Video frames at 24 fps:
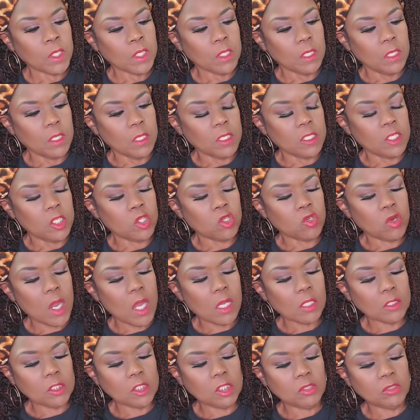And this
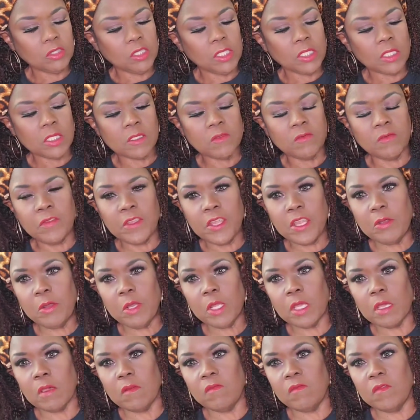drawstring is very
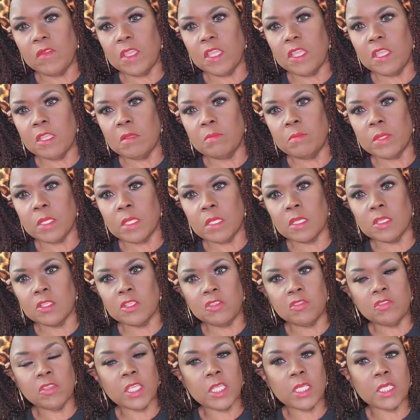convenient because
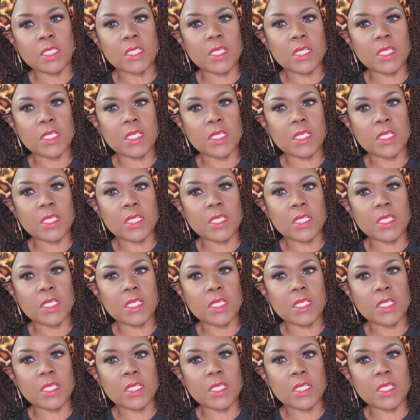you can